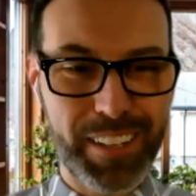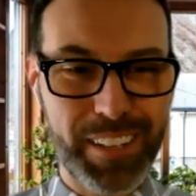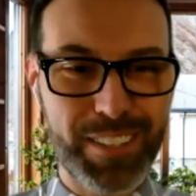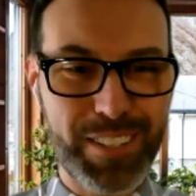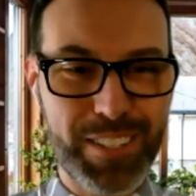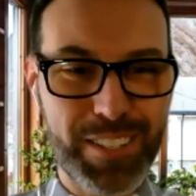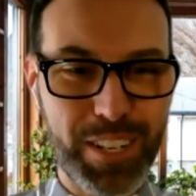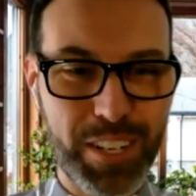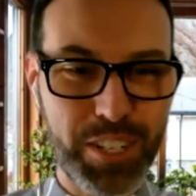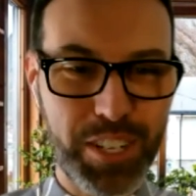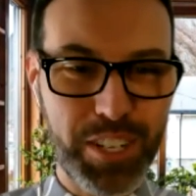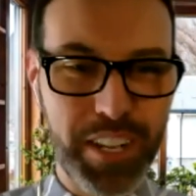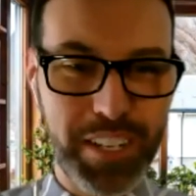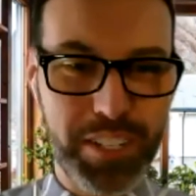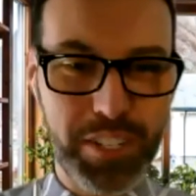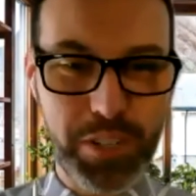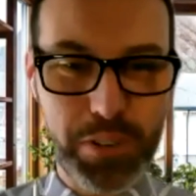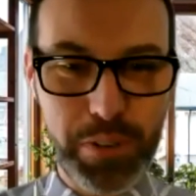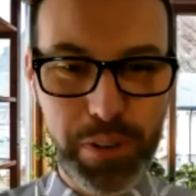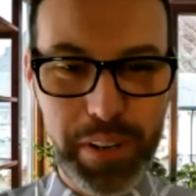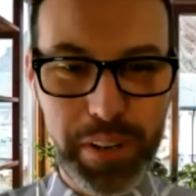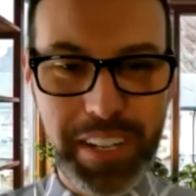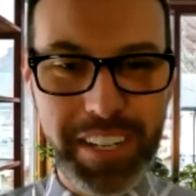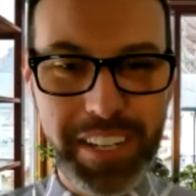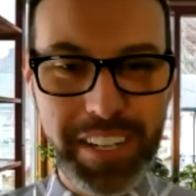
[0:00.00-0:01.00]
such as
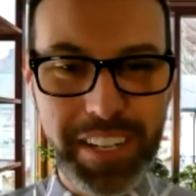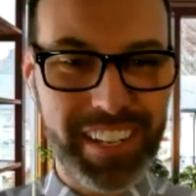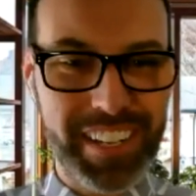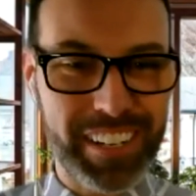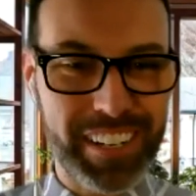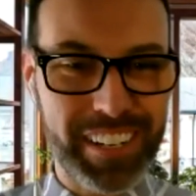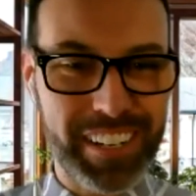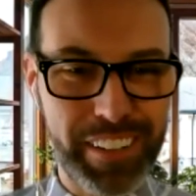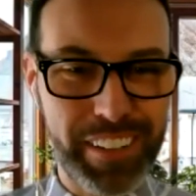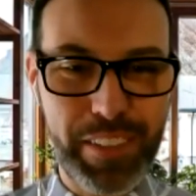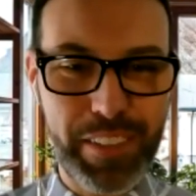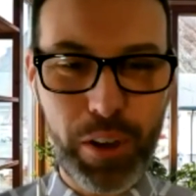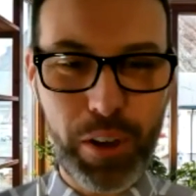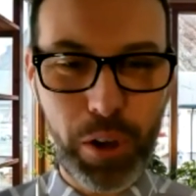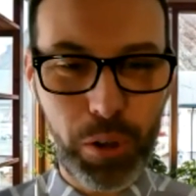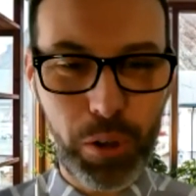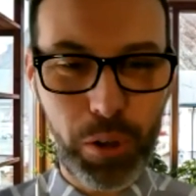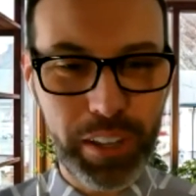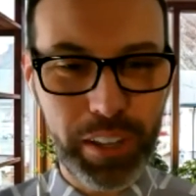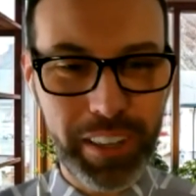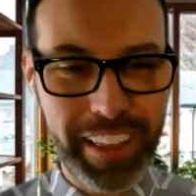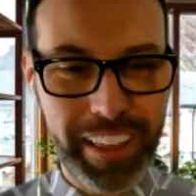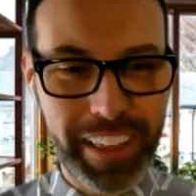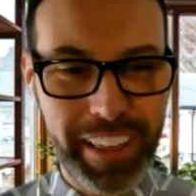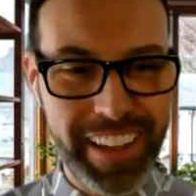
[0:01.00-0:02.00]
Greece, Italy, the
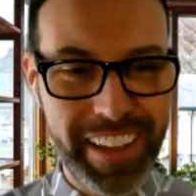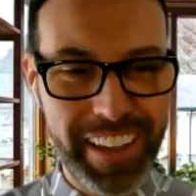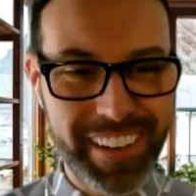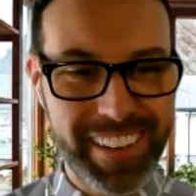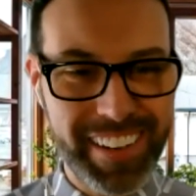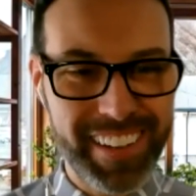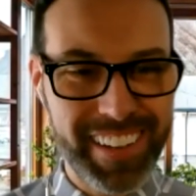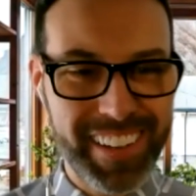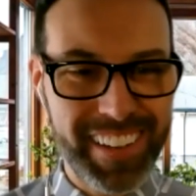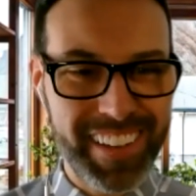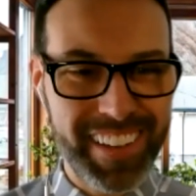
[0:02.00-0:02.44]
Holy Land?